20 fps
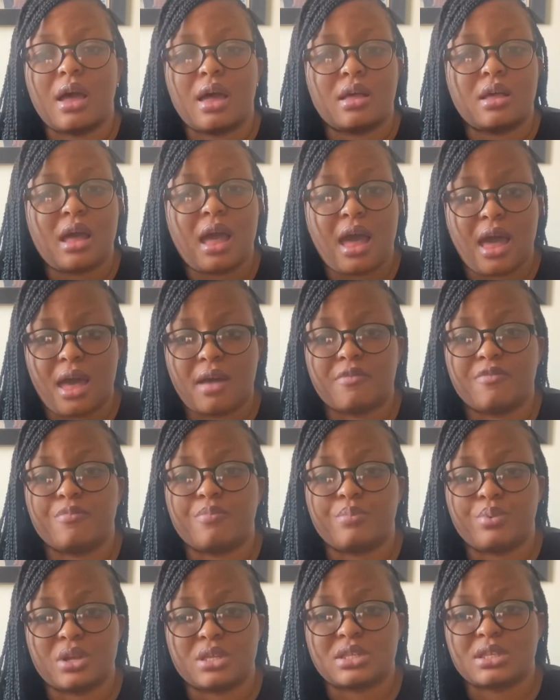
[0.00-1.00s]
have
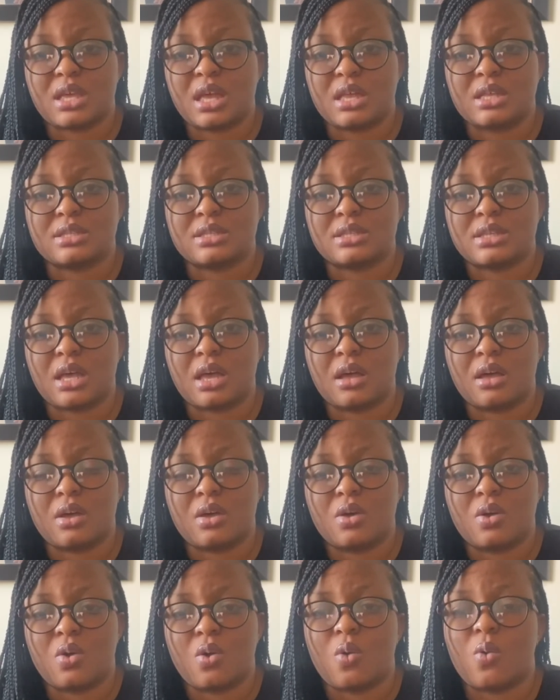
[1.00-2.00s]
breast cancer,
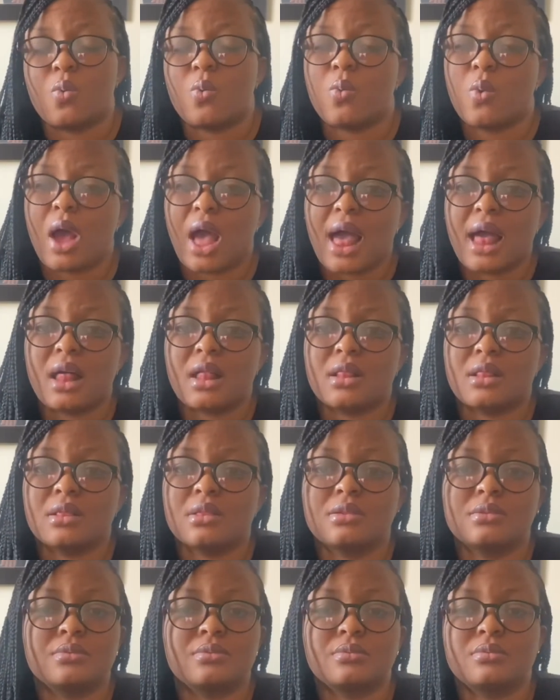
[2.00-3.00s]
while
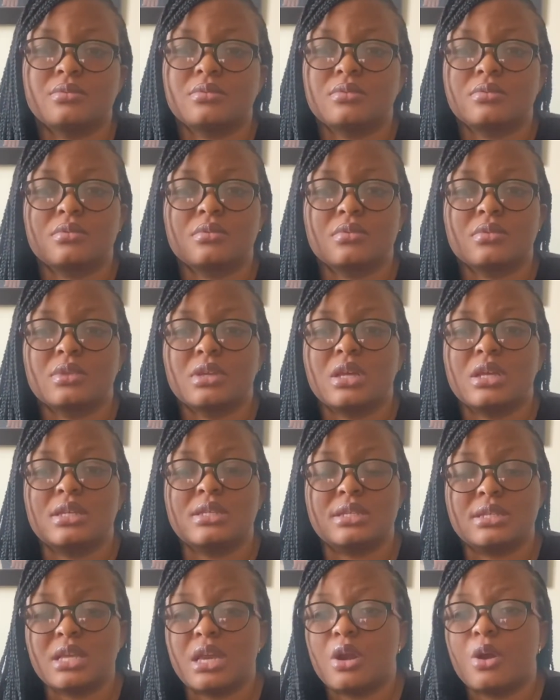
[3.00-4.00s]

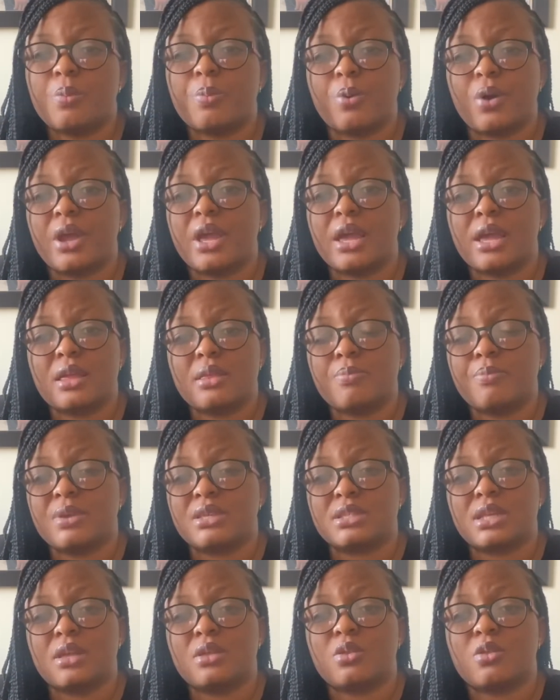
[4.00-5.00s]

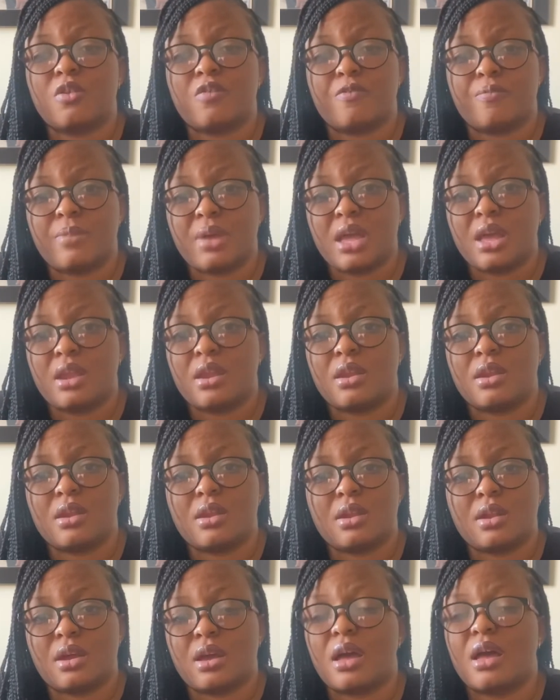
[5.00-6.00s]
0.8% of men
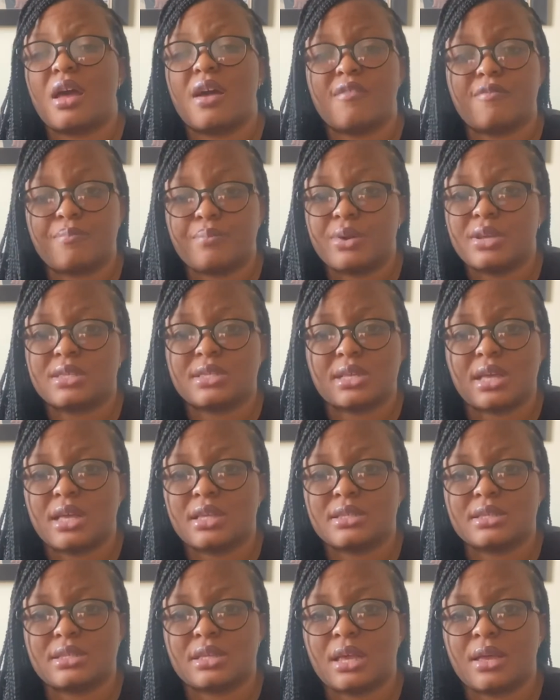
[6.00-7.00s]
can have breast
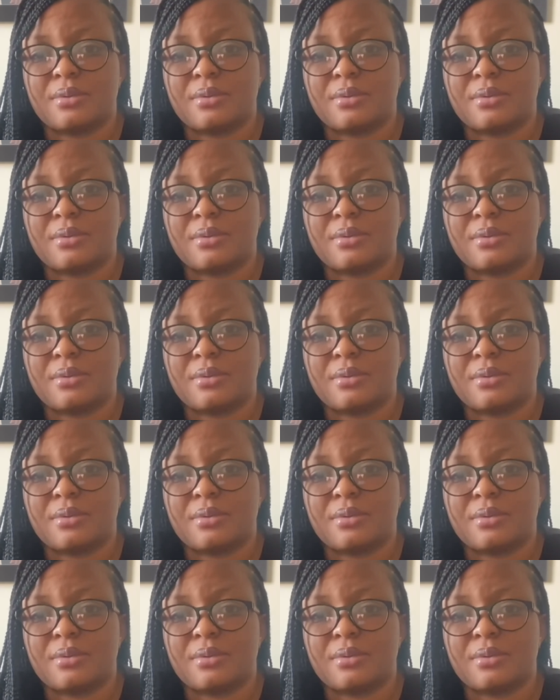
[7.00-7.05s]
cancer.